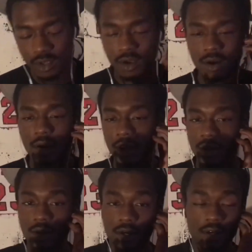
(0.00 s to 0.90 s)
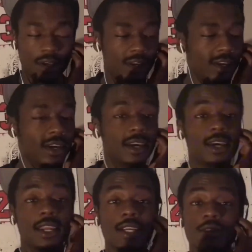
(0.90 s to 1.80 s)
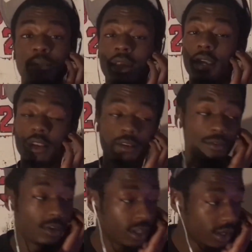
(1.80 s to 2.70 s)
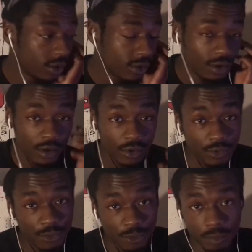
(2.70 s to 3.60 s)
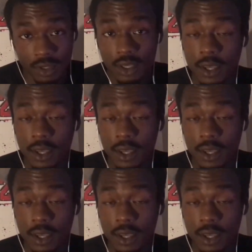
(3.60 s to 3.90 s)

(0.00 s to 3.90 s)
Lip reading: Alright, y'all. That's gonna be the end of the video. You feel me?